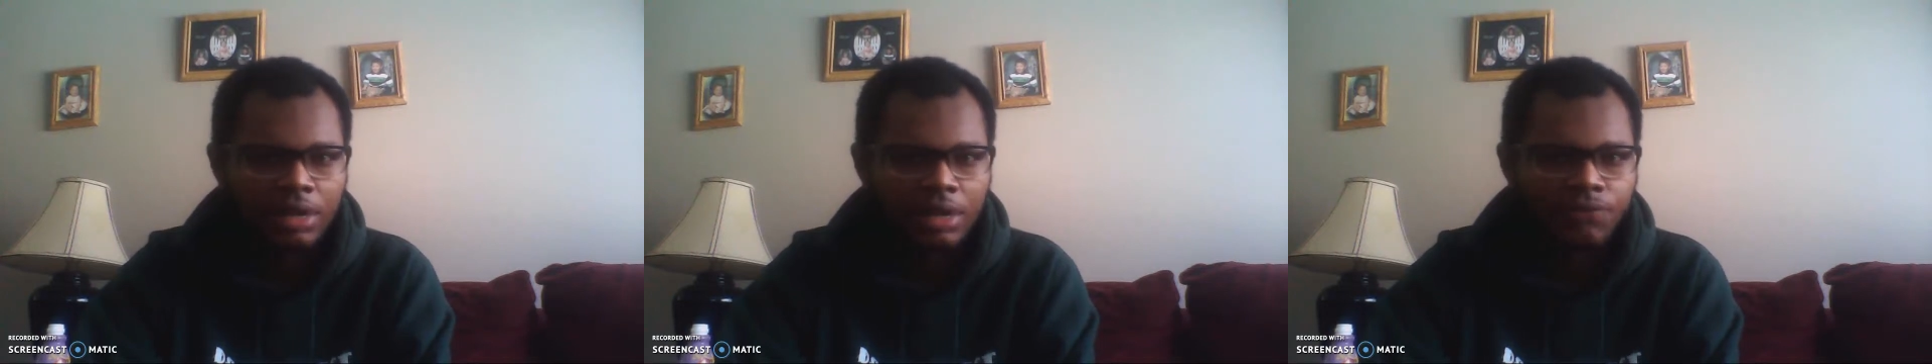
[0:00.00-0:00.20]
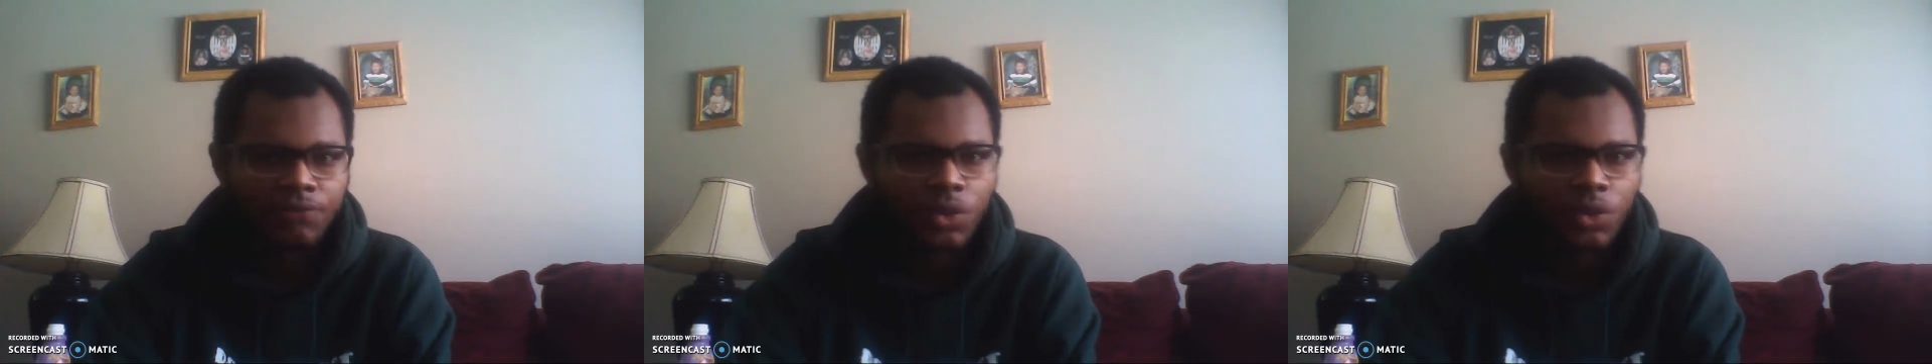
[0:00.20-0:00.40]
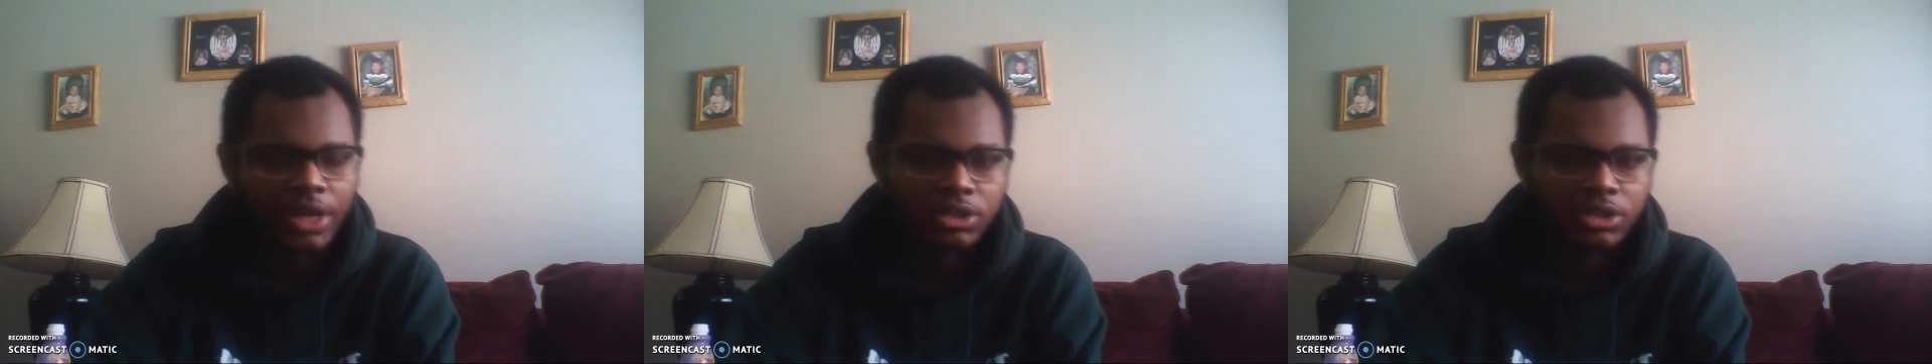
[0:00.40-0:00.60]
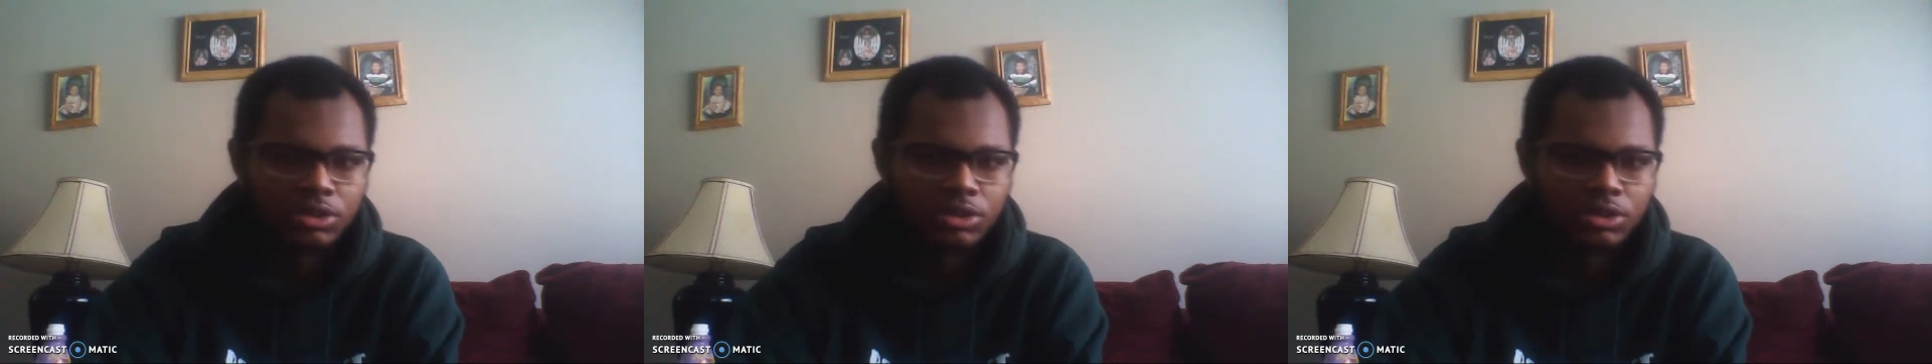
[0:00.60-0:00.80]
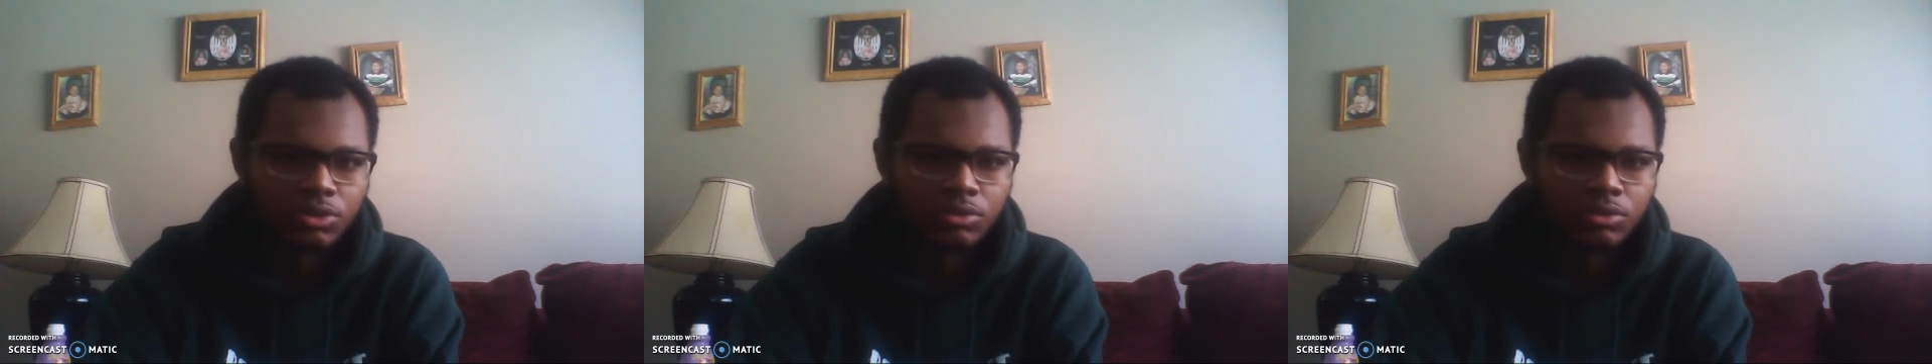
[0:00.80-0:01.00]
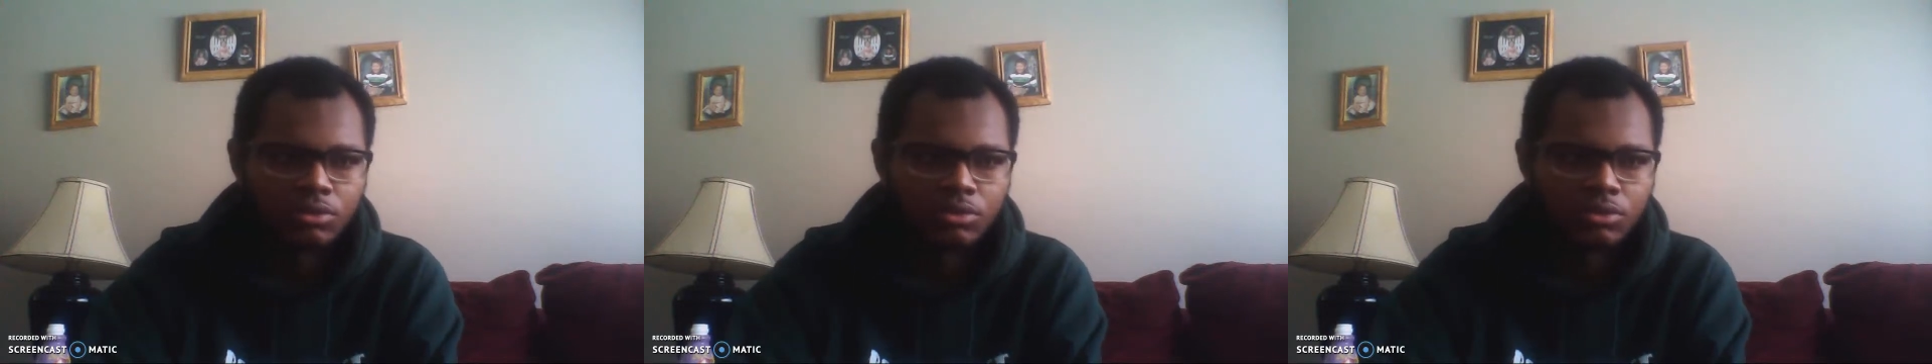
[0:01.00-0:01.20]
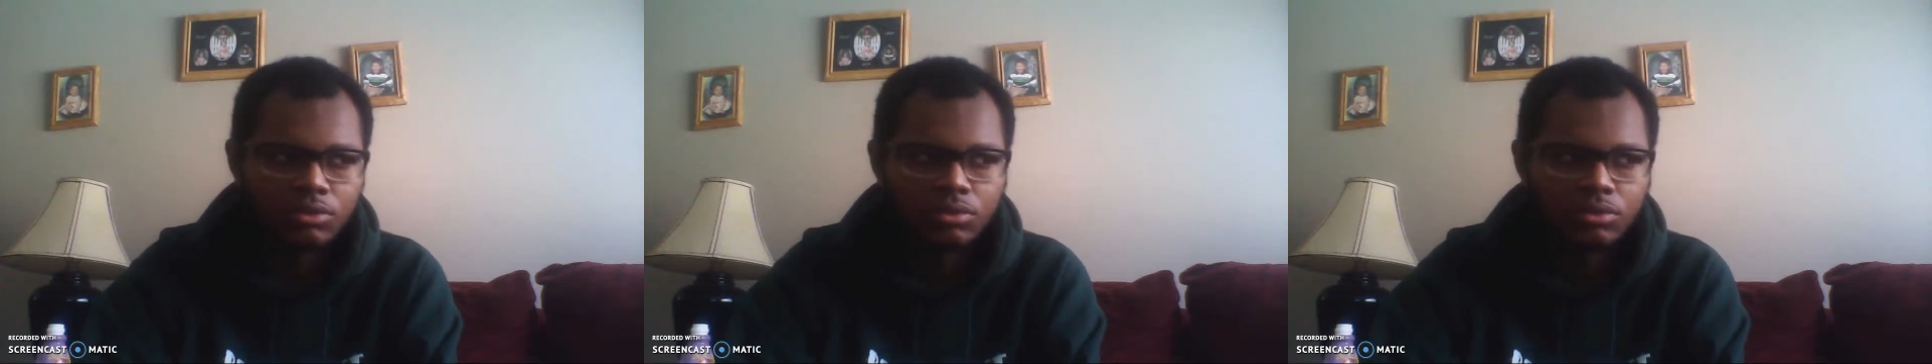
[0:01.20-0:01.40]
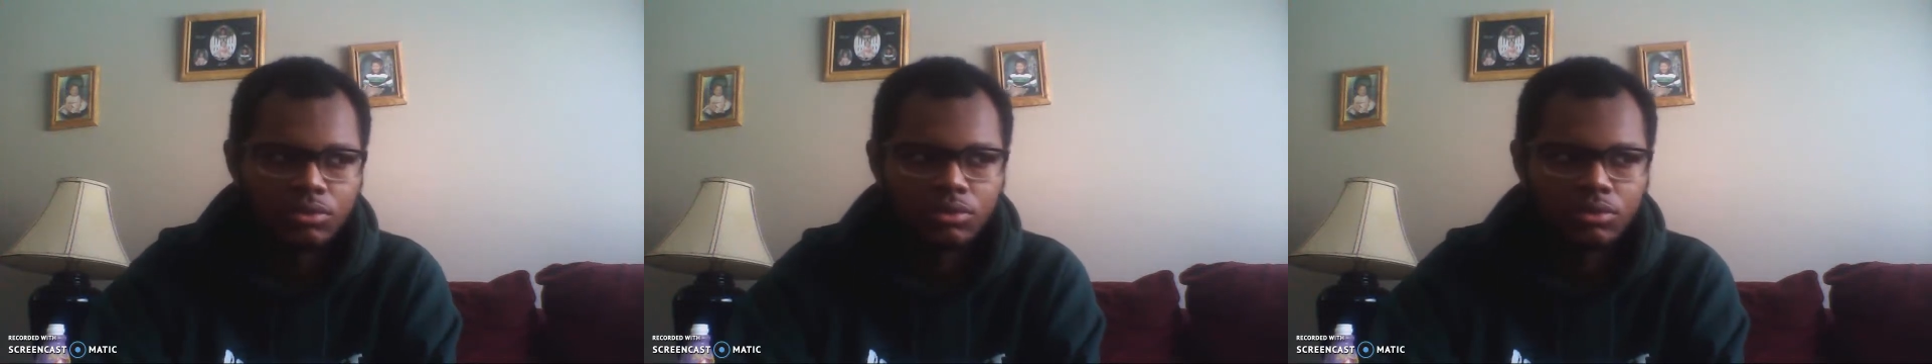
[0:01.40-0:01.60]
vocational
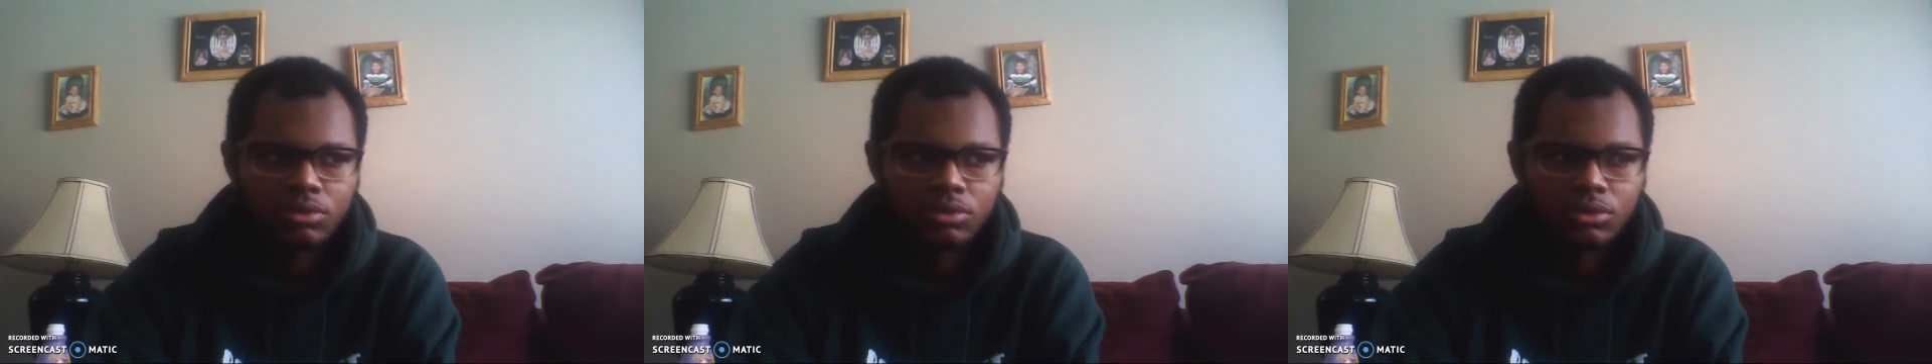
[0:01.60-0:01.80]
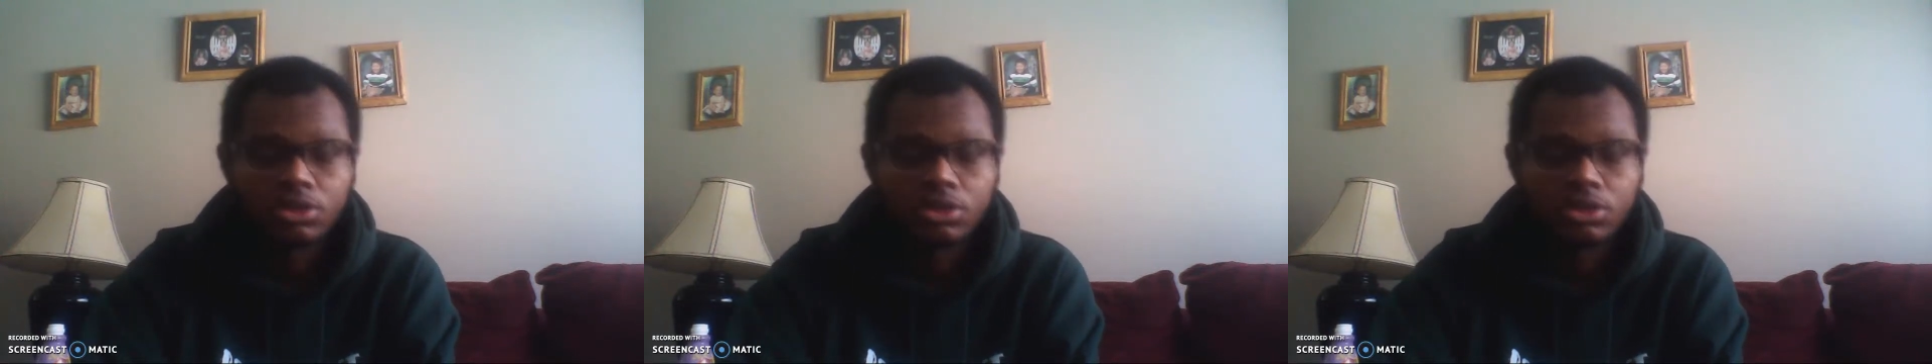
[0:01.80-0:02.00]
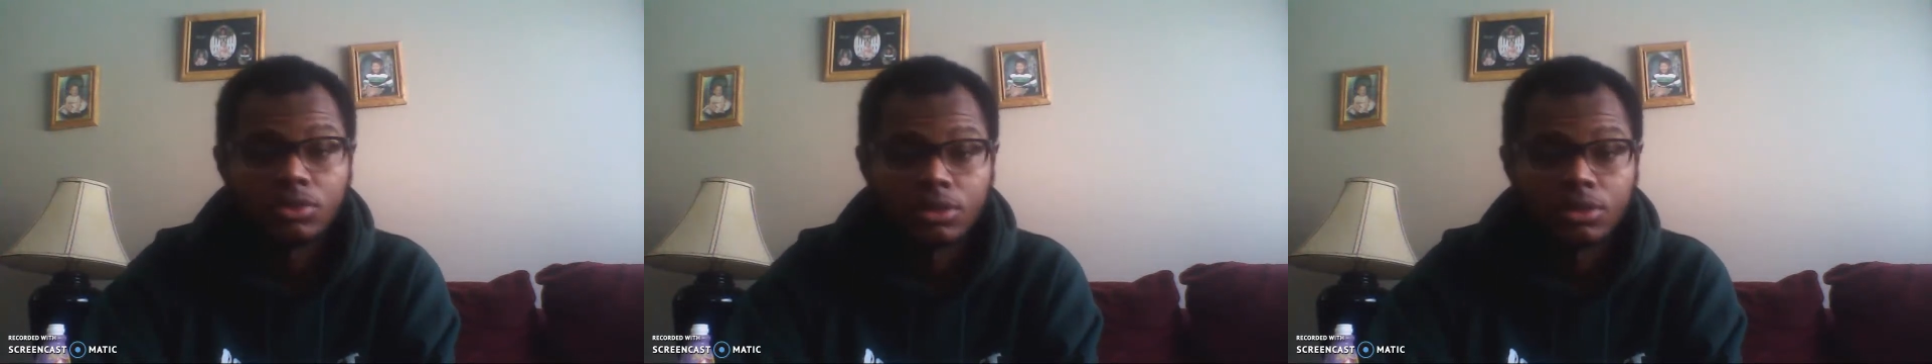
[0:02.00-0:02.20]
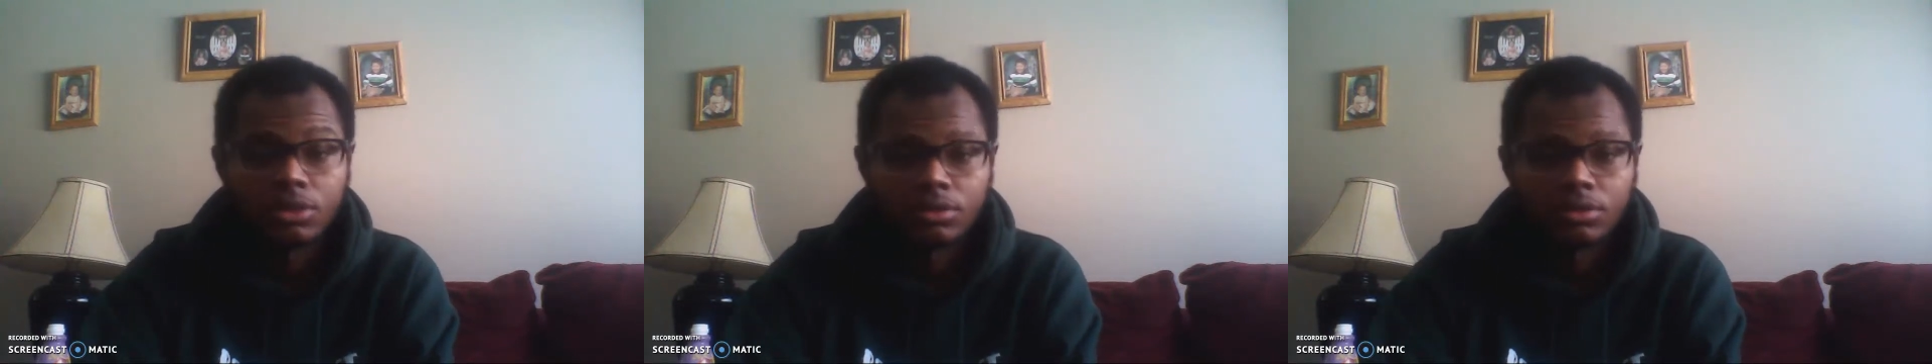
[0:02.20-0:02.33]
student.